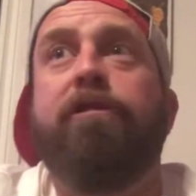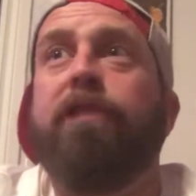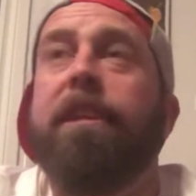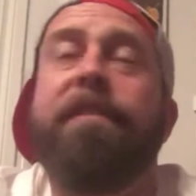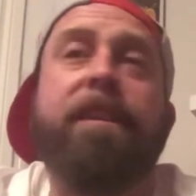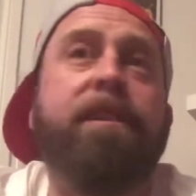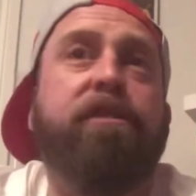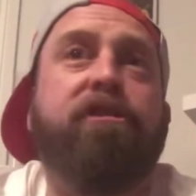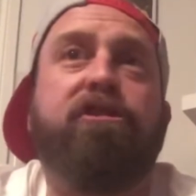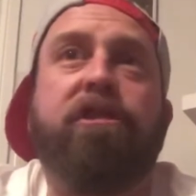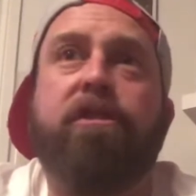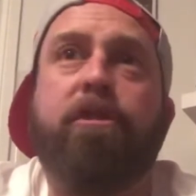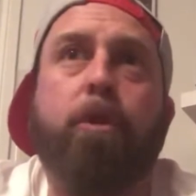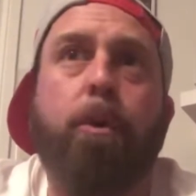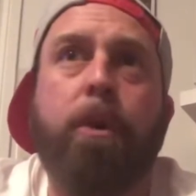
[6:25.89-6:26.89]
Jason is
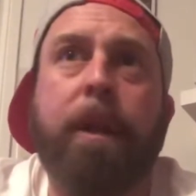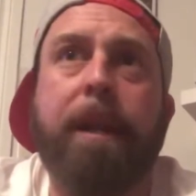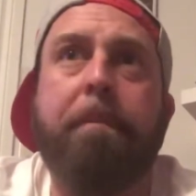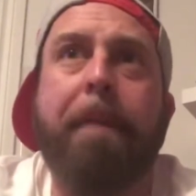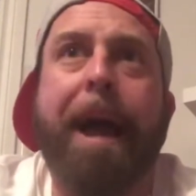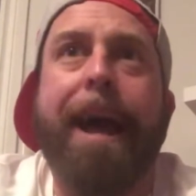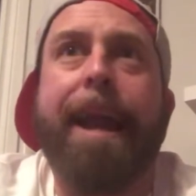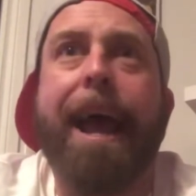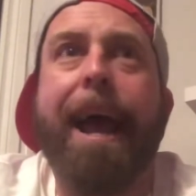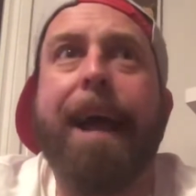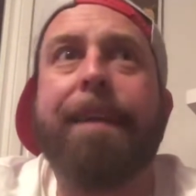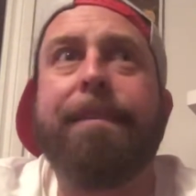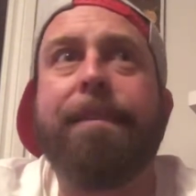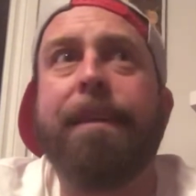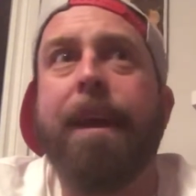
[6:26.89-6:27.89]
just totally
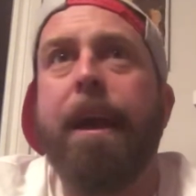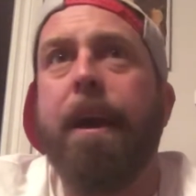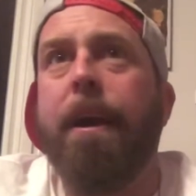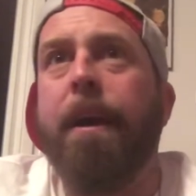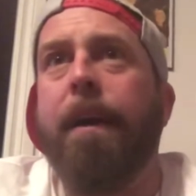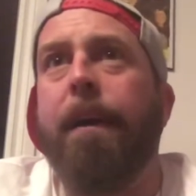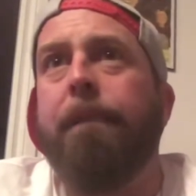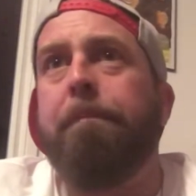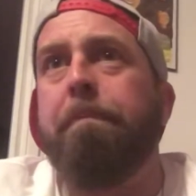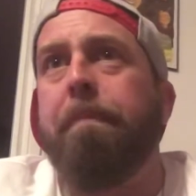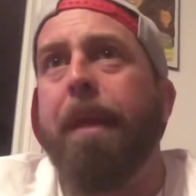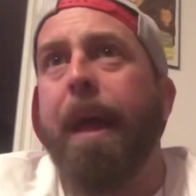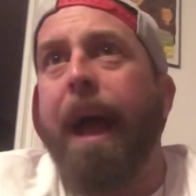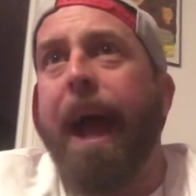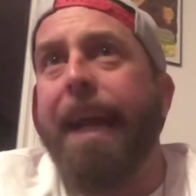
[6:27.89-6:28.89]
badass.
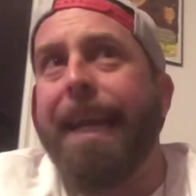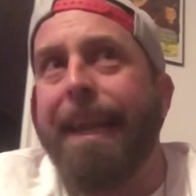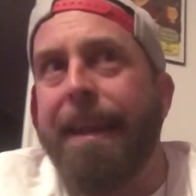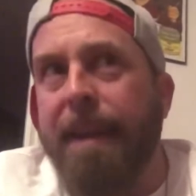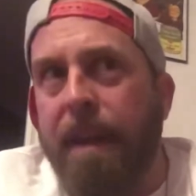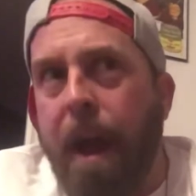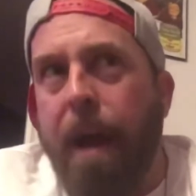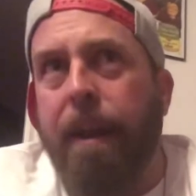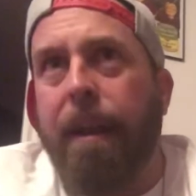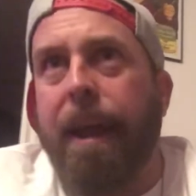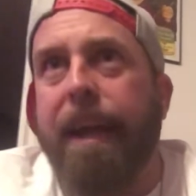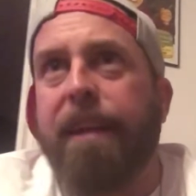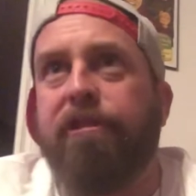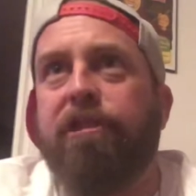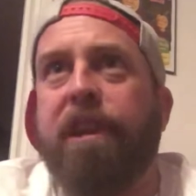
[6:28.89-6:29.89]
I did not
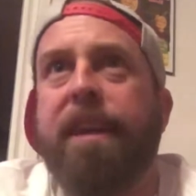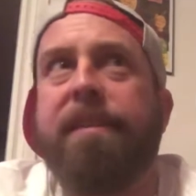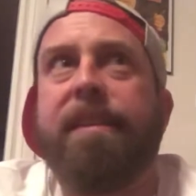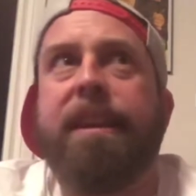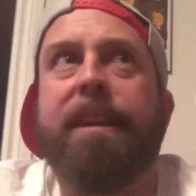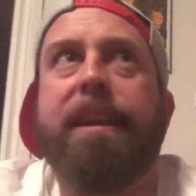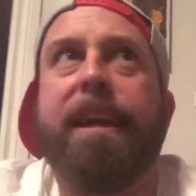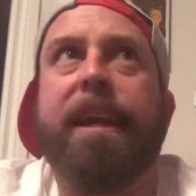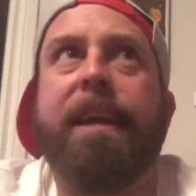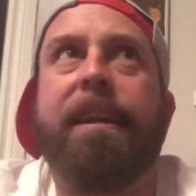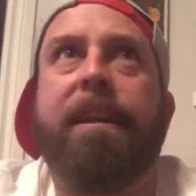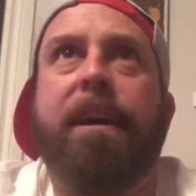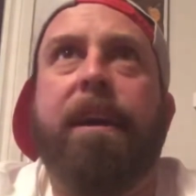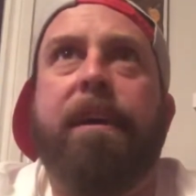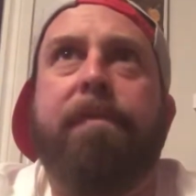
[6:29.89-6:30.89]
like Jason
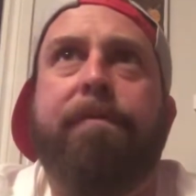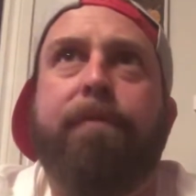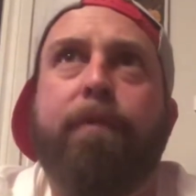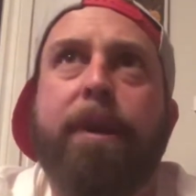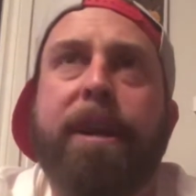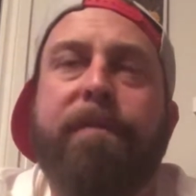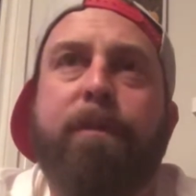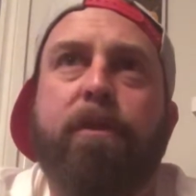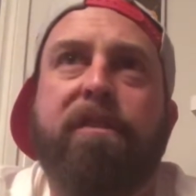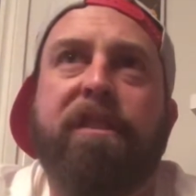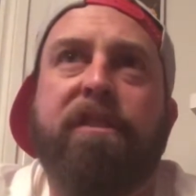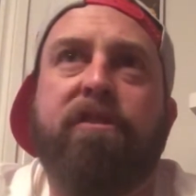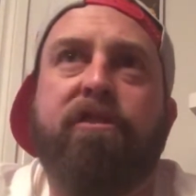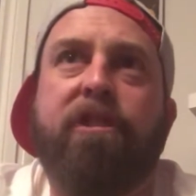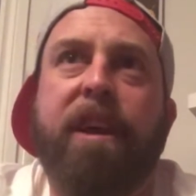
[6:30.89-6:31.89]
in Freddy
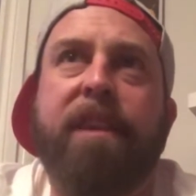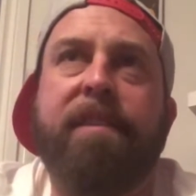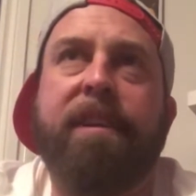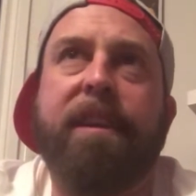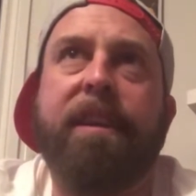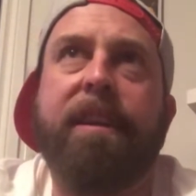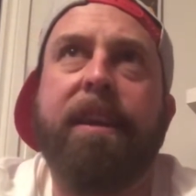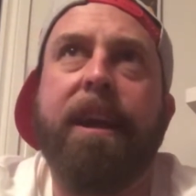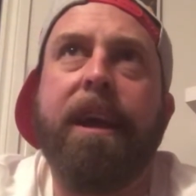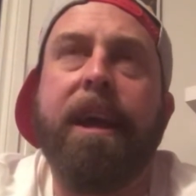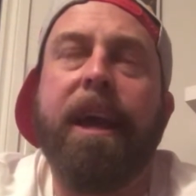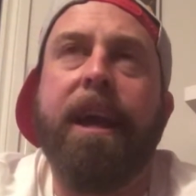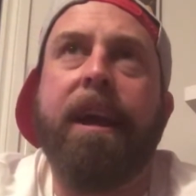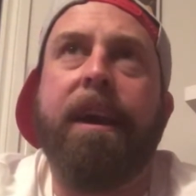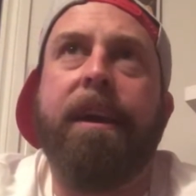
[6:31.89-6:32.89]
vs. Jason.
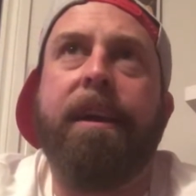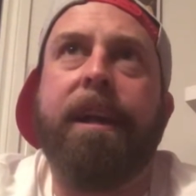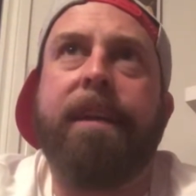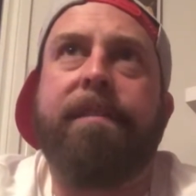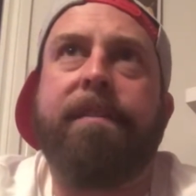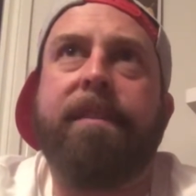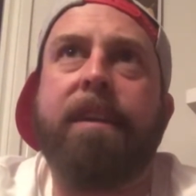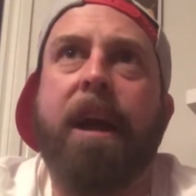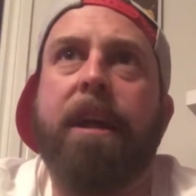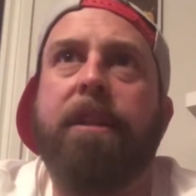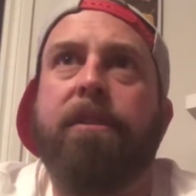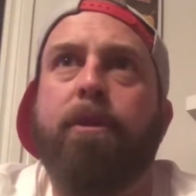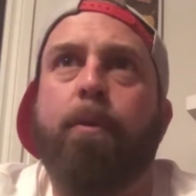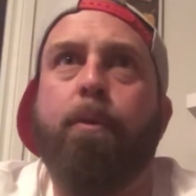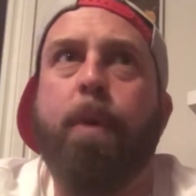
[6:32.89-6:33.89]
It's
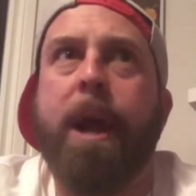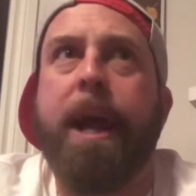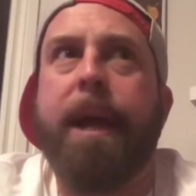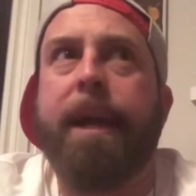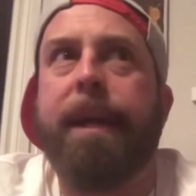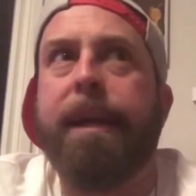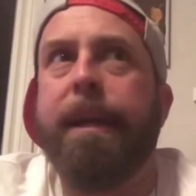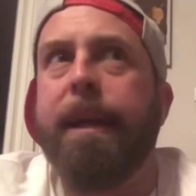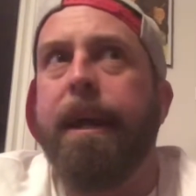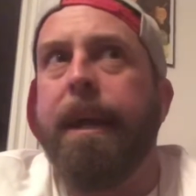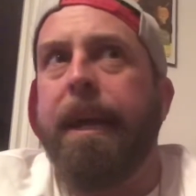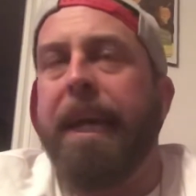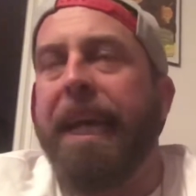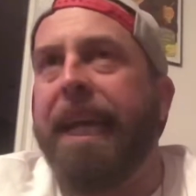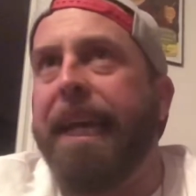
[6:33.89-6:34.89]
not the way
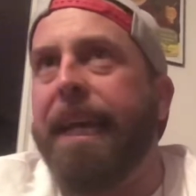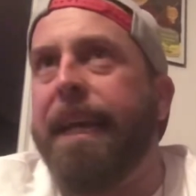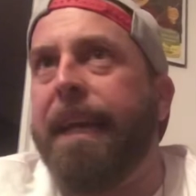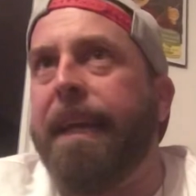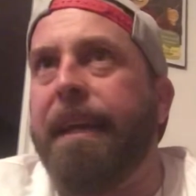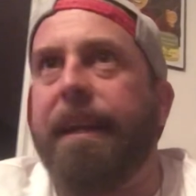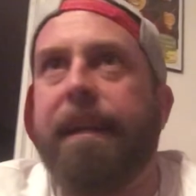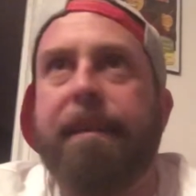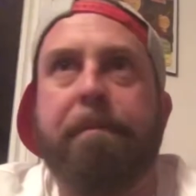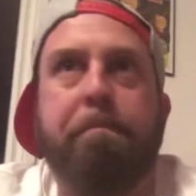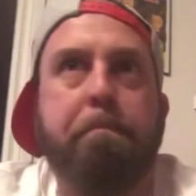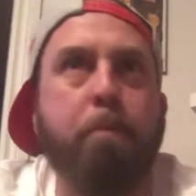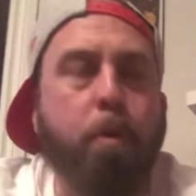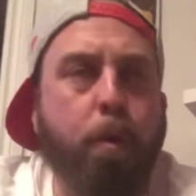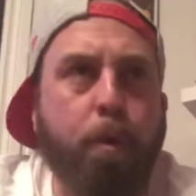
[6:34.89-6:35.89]
he
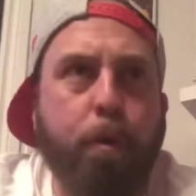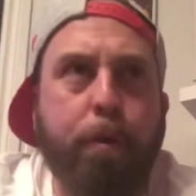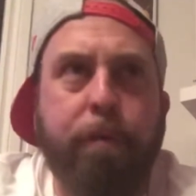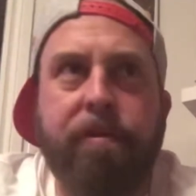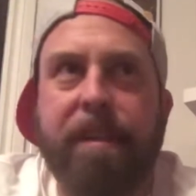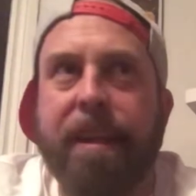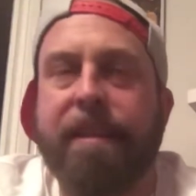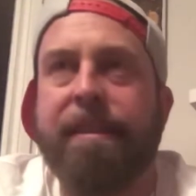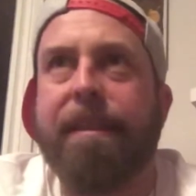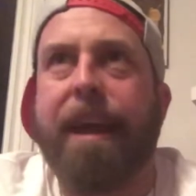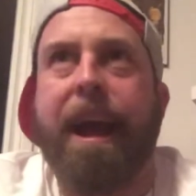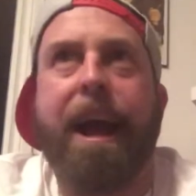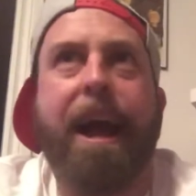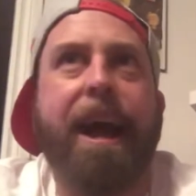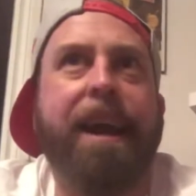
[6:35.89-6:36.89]
moves. It's
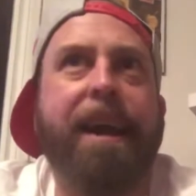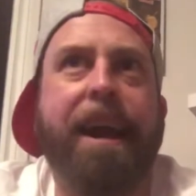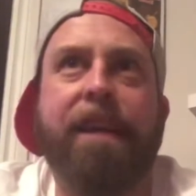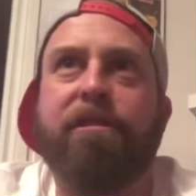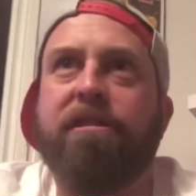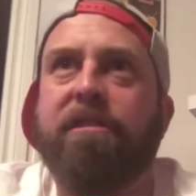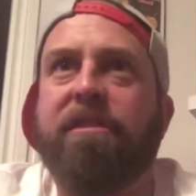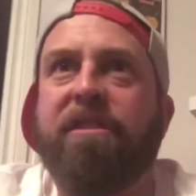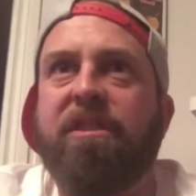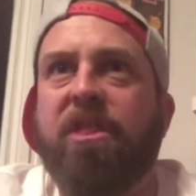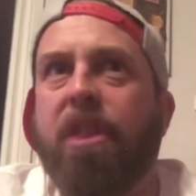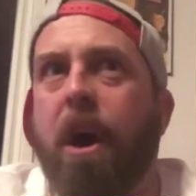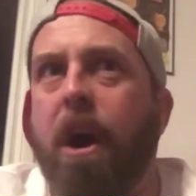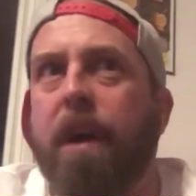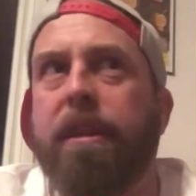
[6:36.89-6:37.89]
I just
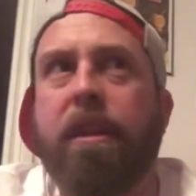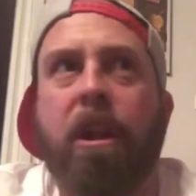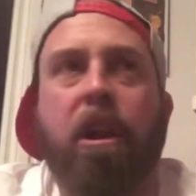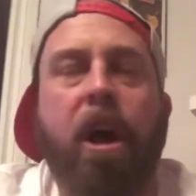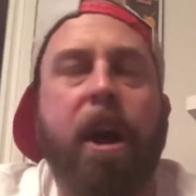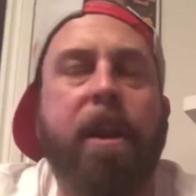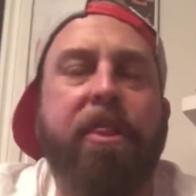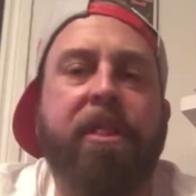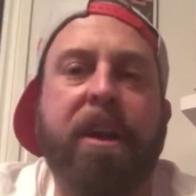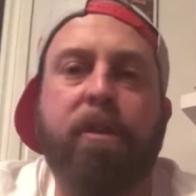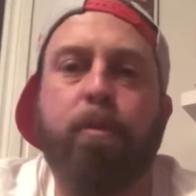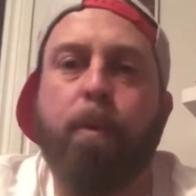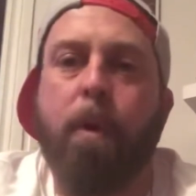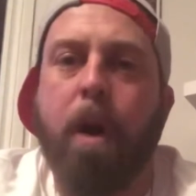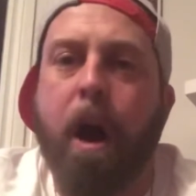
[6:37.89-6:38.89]
thought a lot of
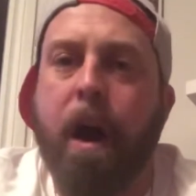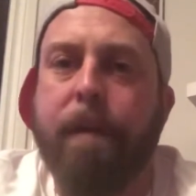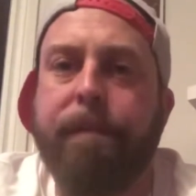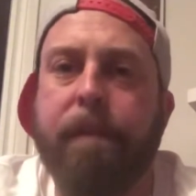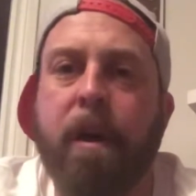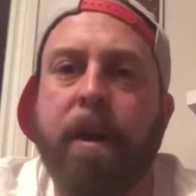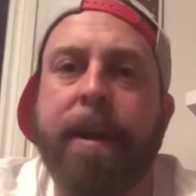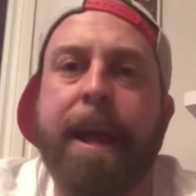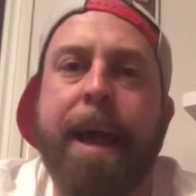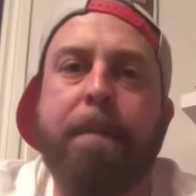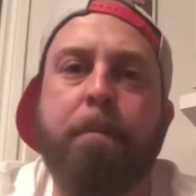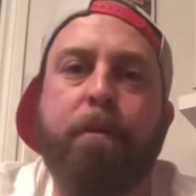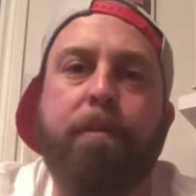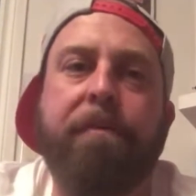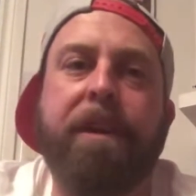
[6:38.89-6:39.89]
things were off on that
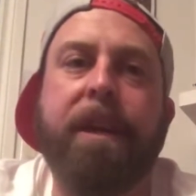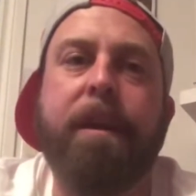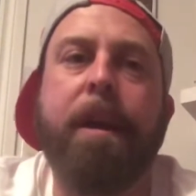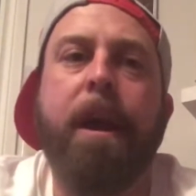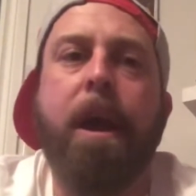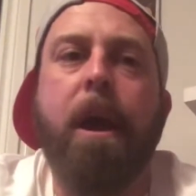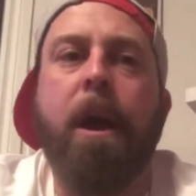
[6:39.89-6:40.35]
movie.